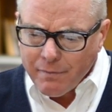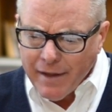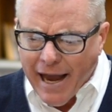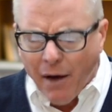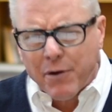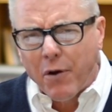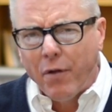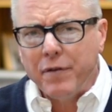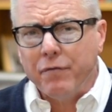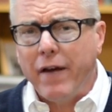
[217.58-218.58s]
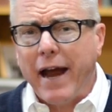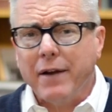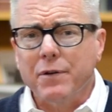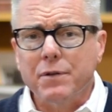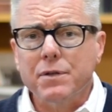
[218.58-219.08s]
How did all these
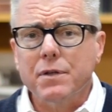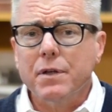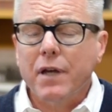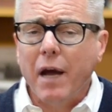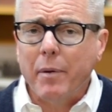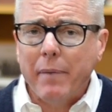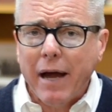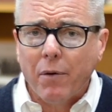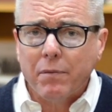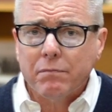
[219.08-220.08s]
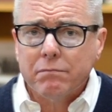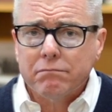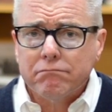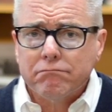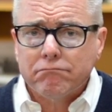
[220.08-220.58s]
factors come about?
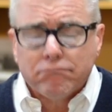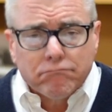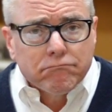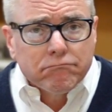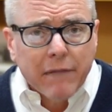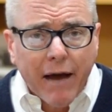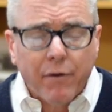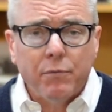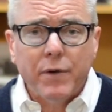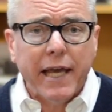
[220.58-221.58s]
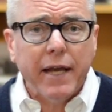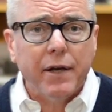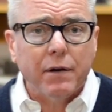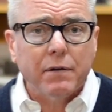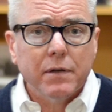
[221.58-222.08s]
How did we get
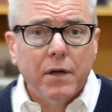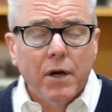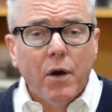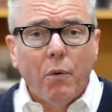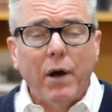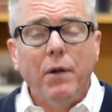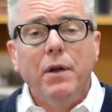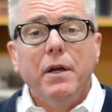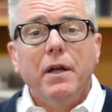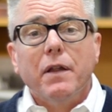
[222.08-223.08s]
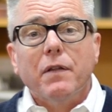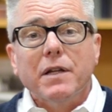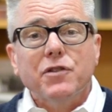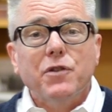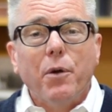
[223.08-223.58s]
here? Well,
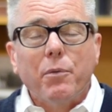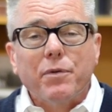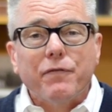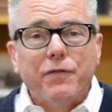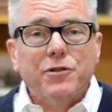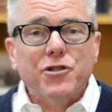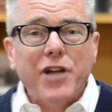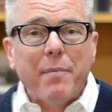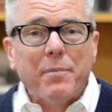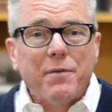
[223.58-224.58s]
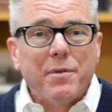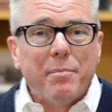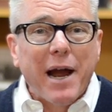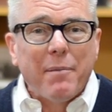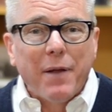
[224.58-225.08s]
let's start with the first chapter of the
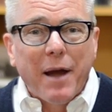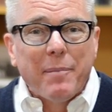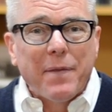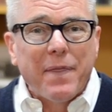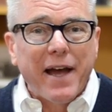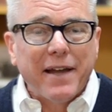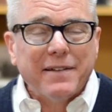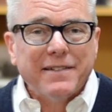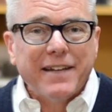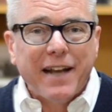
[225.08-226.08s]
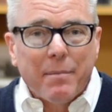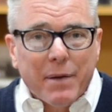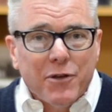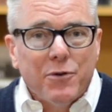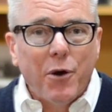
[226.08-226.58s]
Bible. How about that? And I
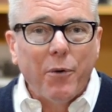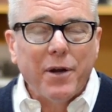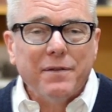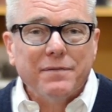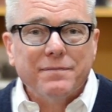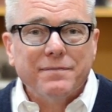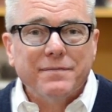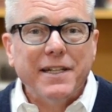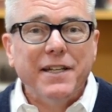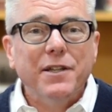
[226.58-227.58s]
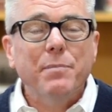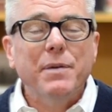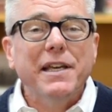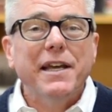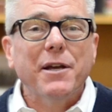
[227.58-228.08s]
bet you know it. In the
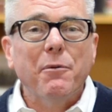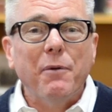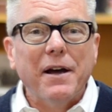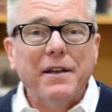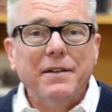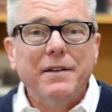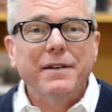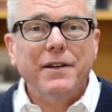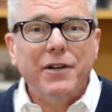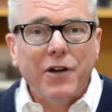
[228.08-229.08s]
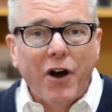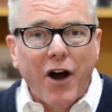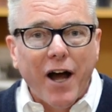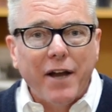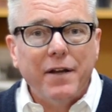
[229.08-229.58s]
beginning, what?
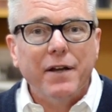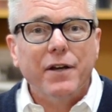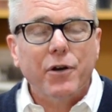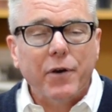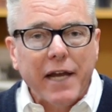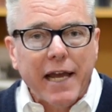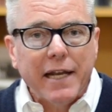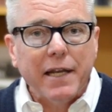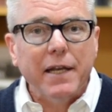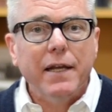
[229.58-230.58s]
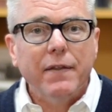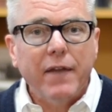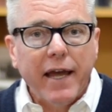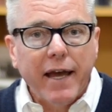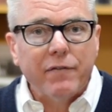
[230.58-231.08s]
God created
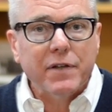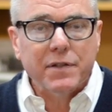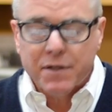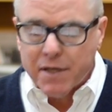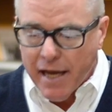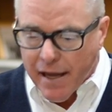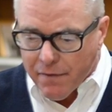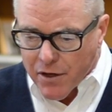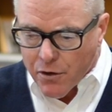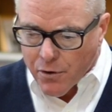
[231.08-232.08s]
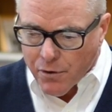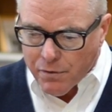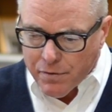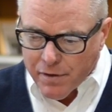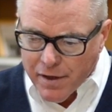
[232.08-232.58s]
the heavens and the earth.